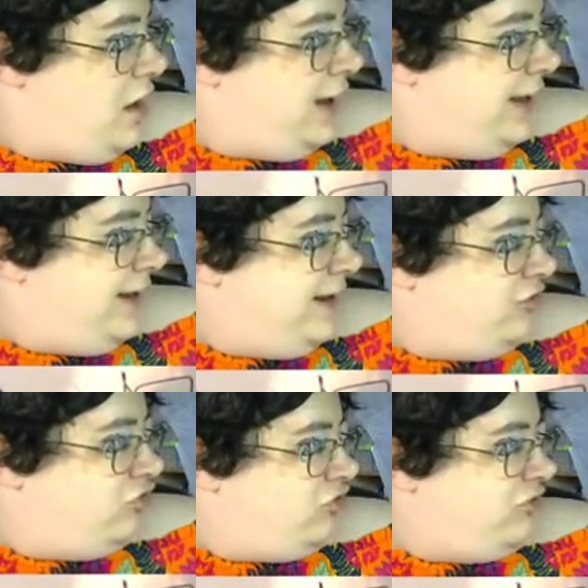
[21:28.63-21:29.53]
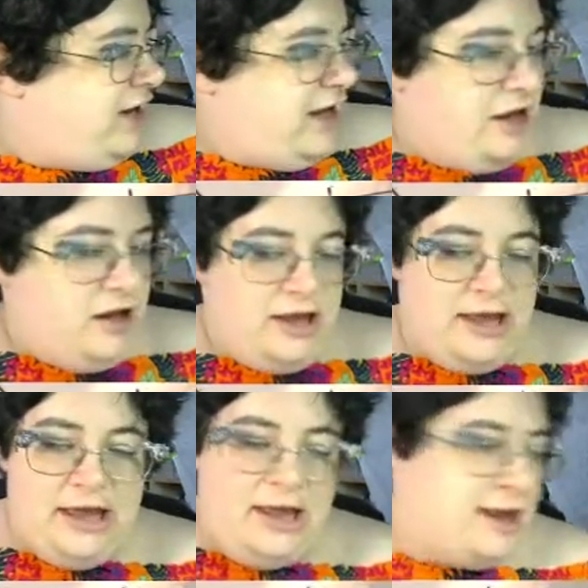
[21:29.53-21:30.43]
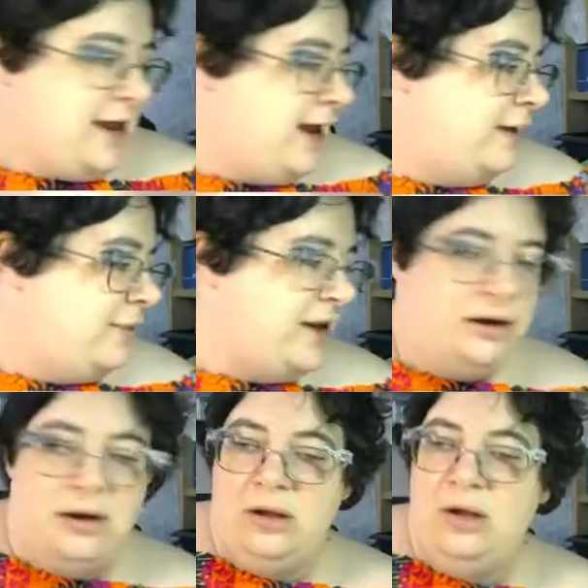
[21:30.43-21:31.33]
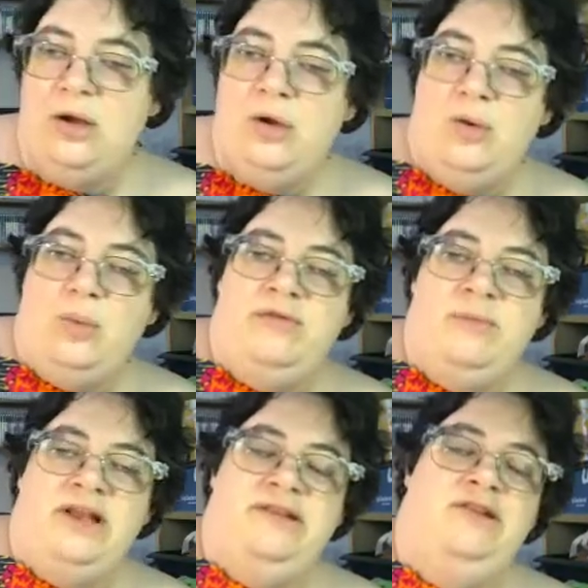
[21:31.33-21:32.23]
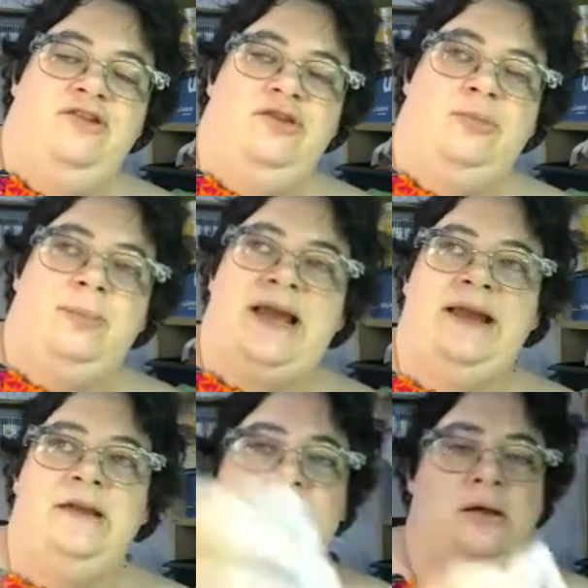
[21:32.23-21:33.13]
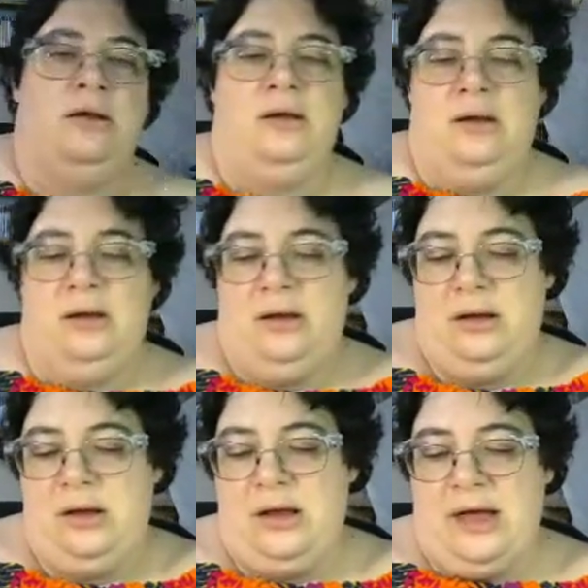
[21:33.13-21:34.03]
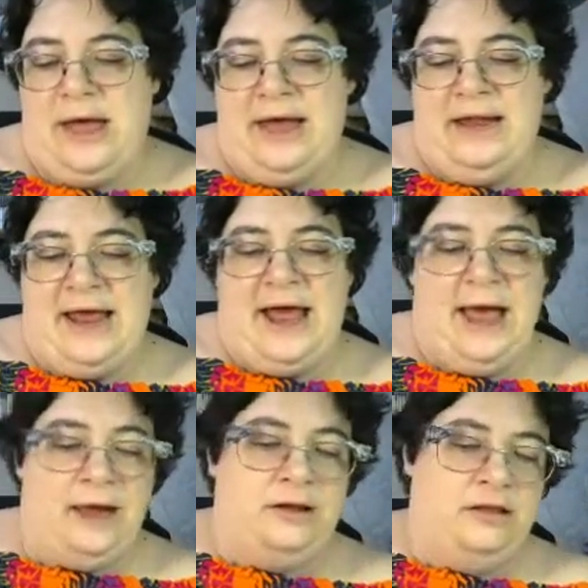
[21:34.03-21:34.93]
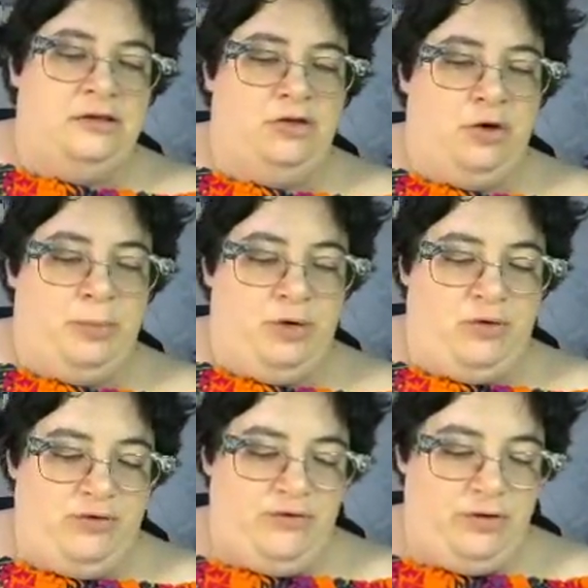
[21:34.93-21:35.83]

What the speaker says: I literally came in with my tissue blade and hacked the top off